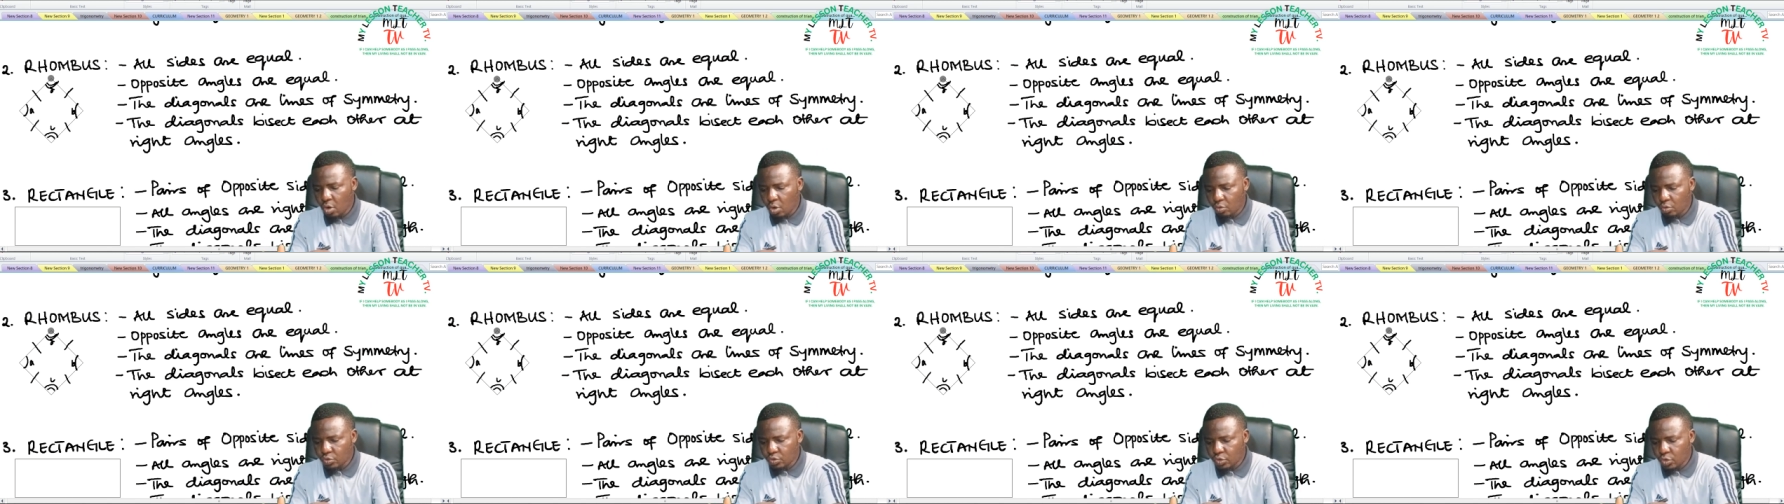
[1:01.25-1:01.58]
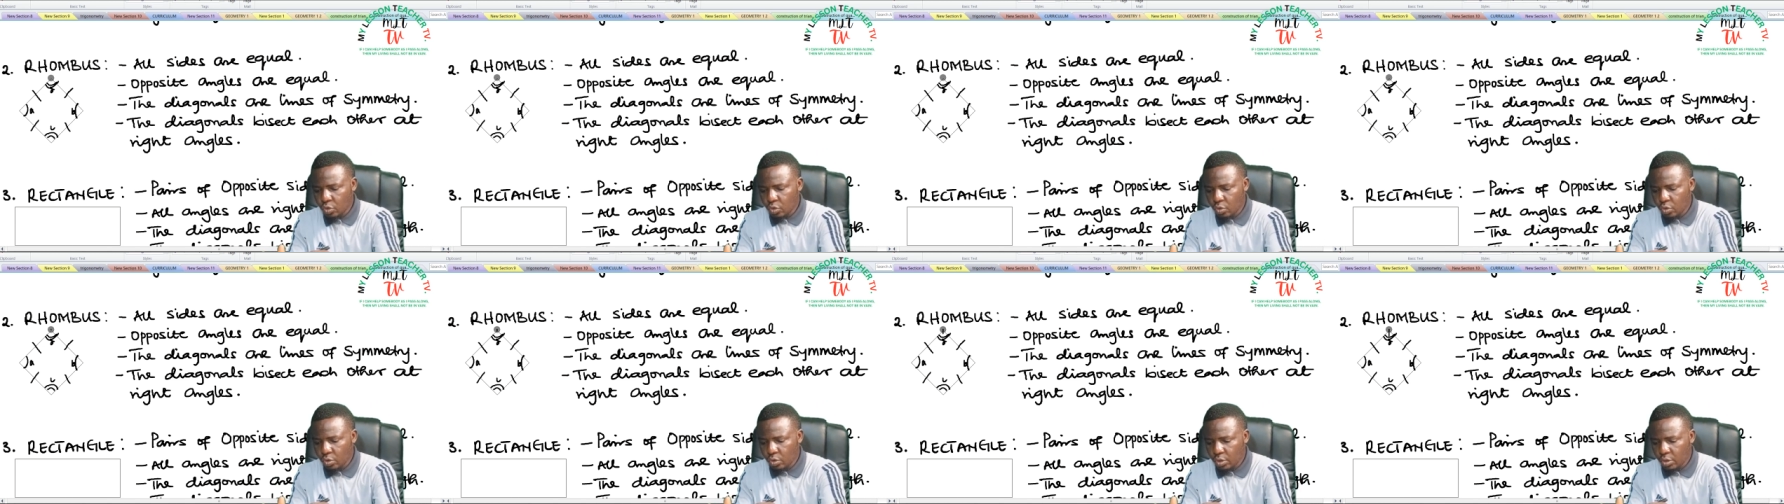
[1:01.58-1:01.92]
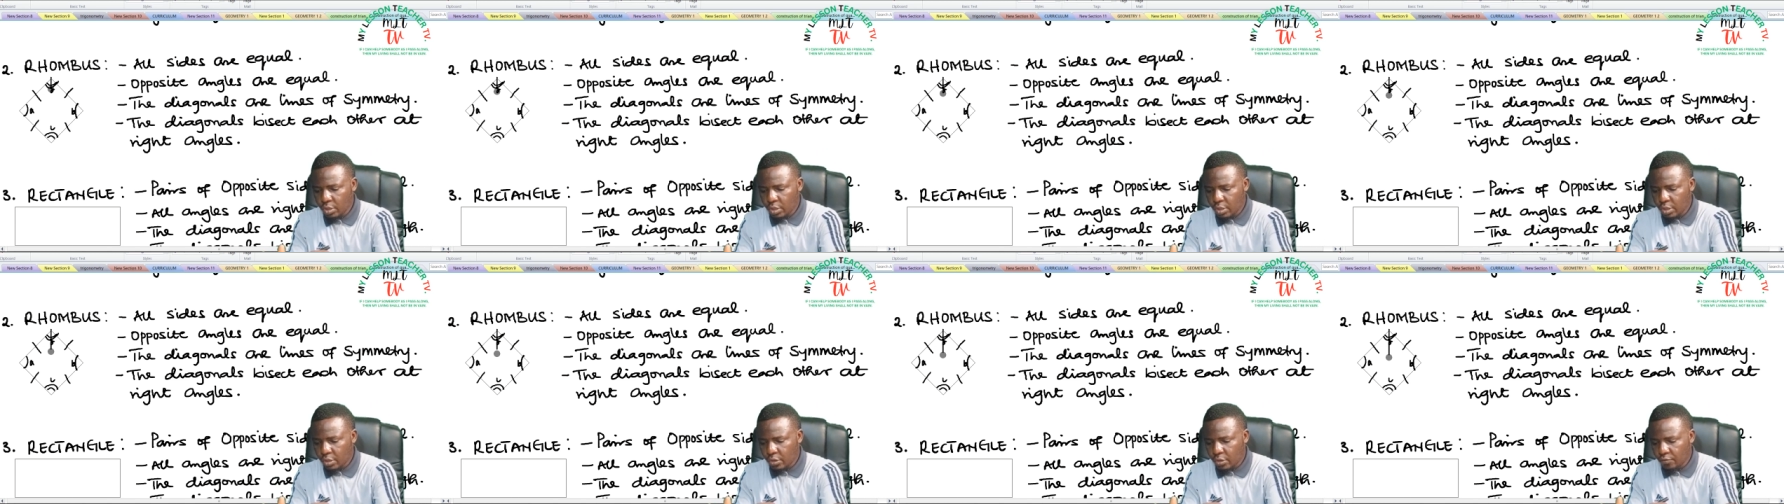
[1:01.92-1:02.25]
Also,
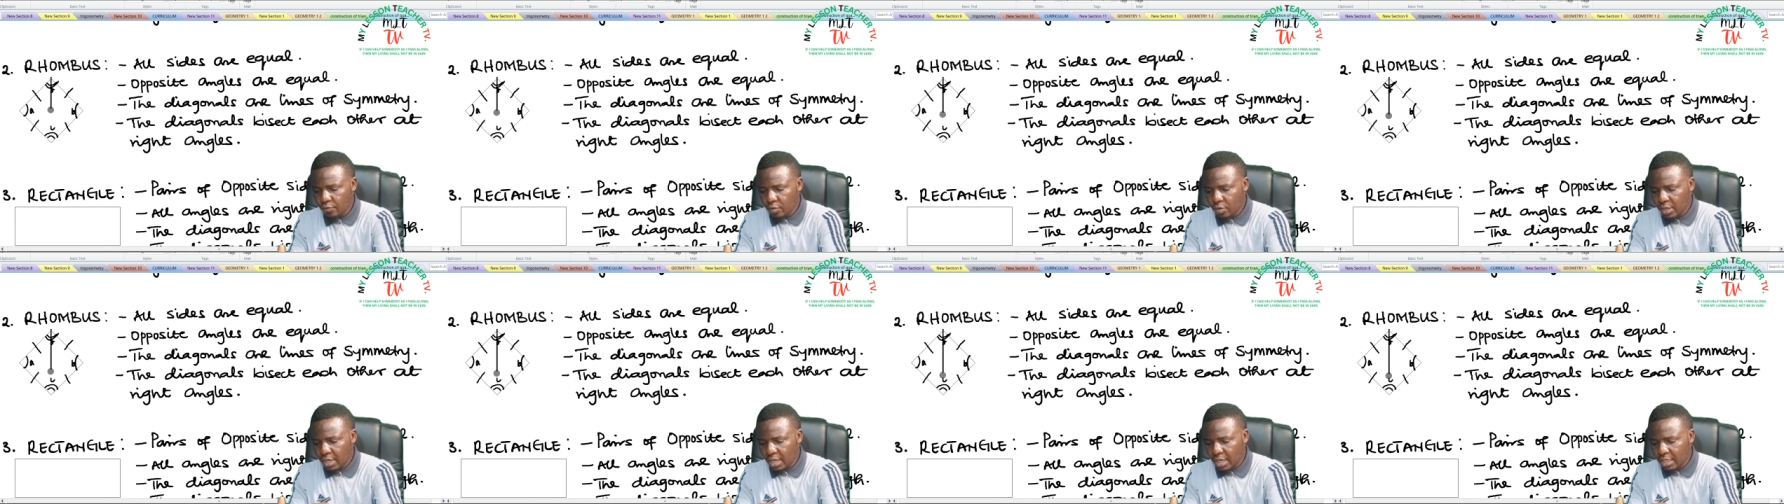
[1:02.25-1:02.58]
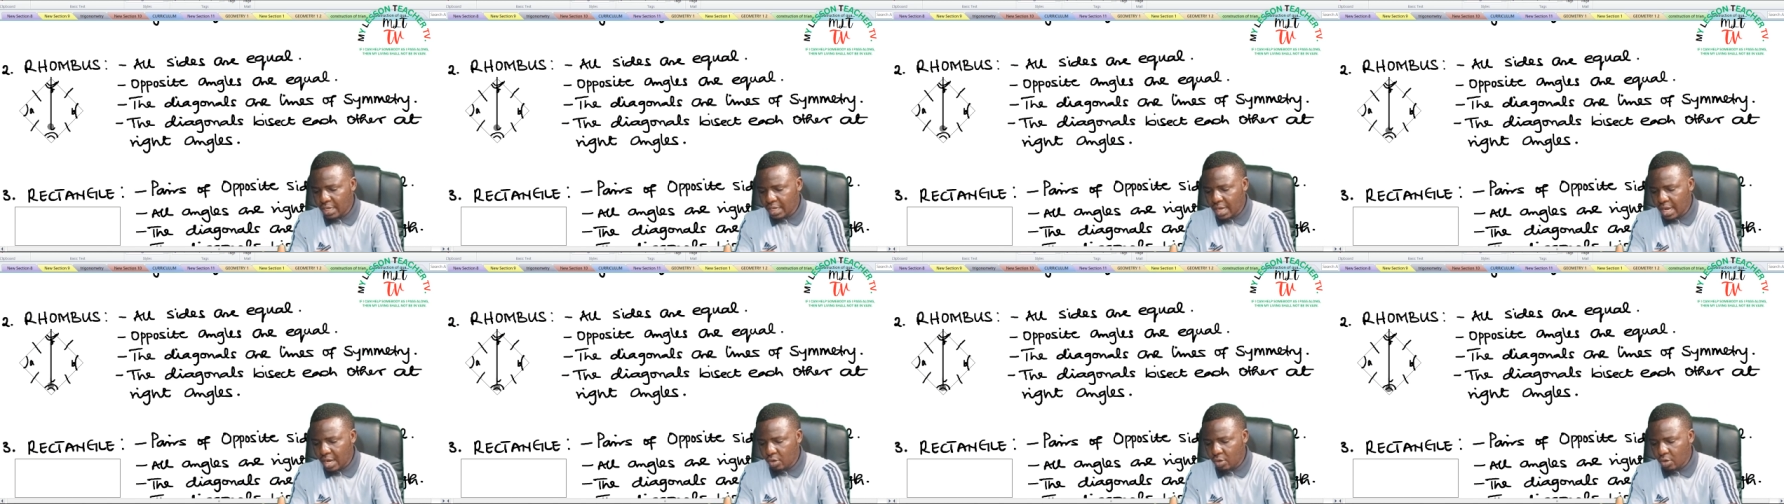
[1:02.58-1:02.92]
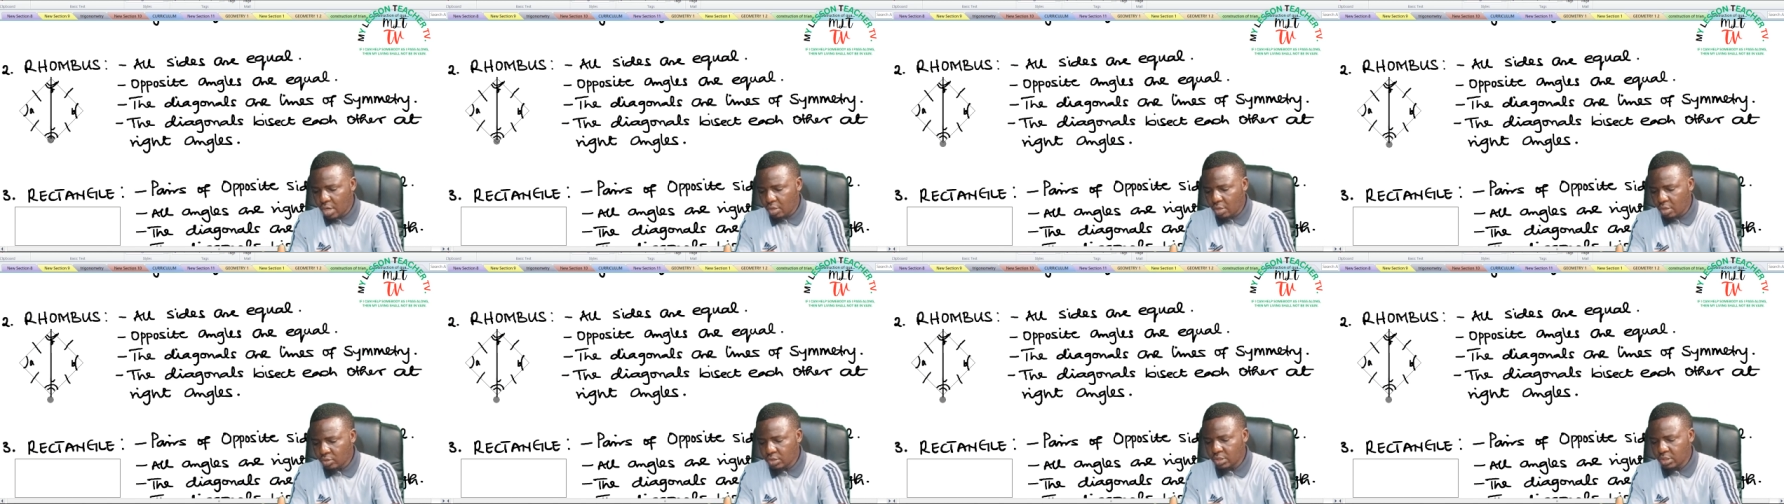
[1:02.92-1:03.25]
if you look at the
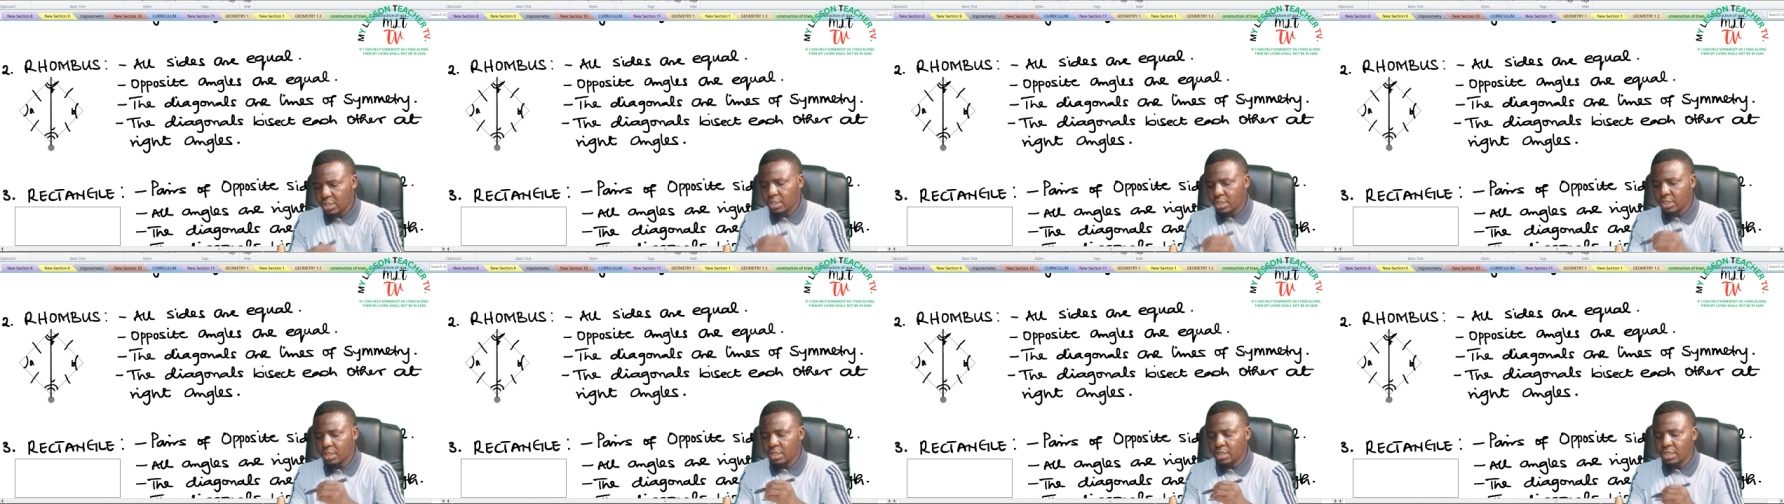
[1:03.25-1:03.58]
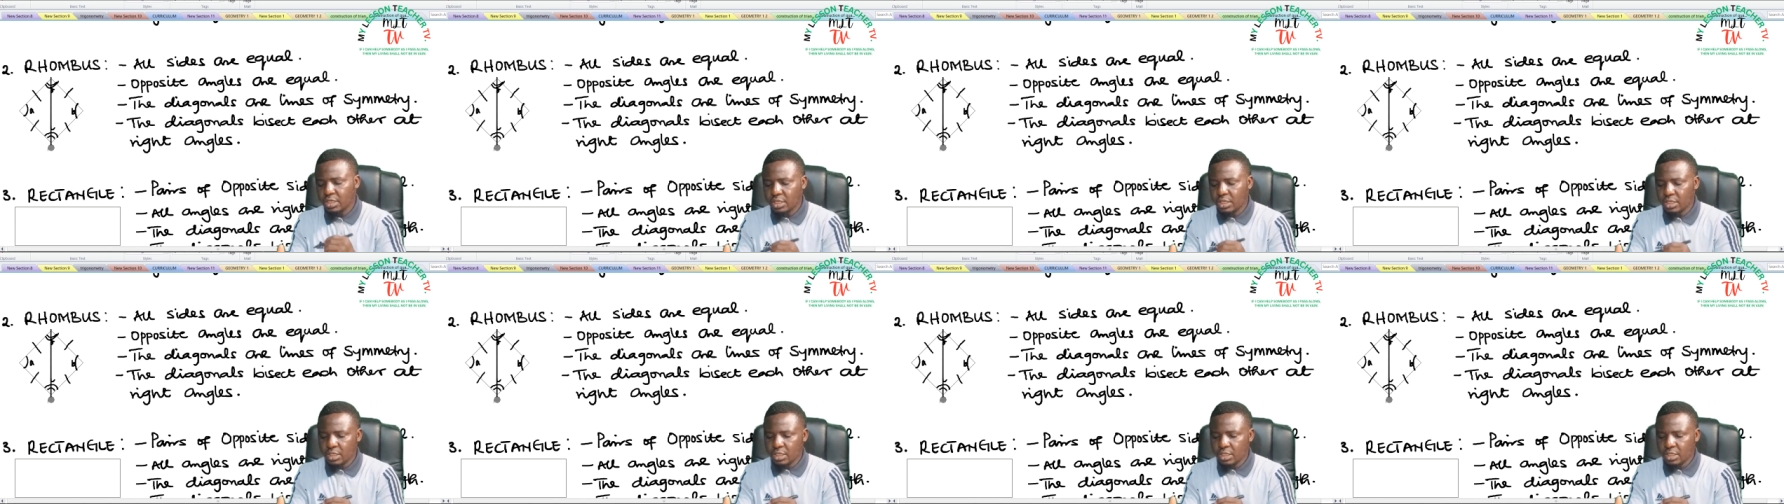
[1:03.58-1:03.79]
diagonals,